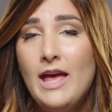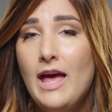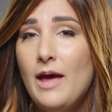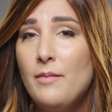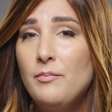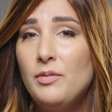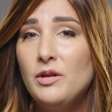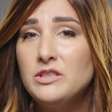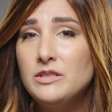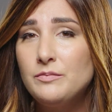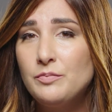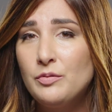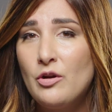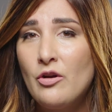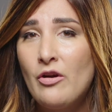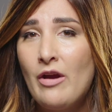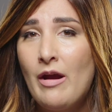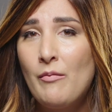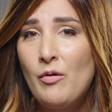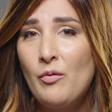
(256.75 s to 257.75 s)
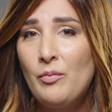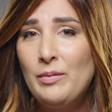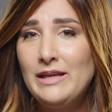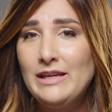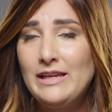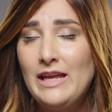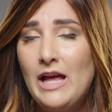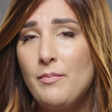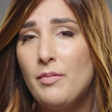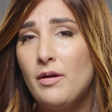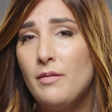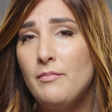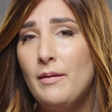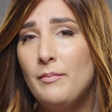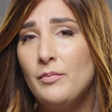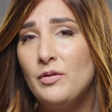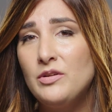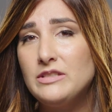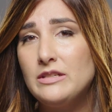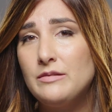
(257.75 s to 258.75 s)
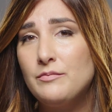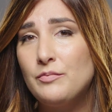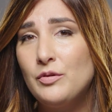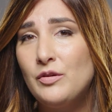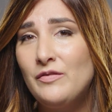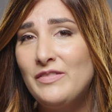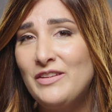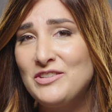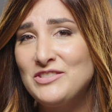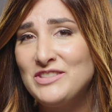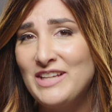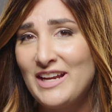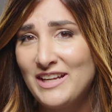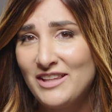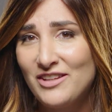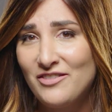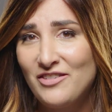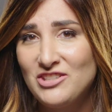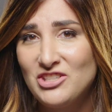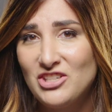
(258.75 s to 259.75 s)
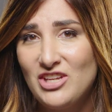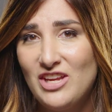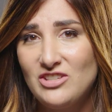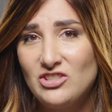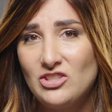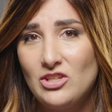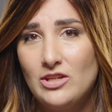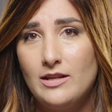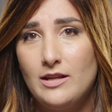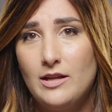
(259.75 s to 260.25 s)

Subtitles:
and build a program where we can help our members improve their secular education.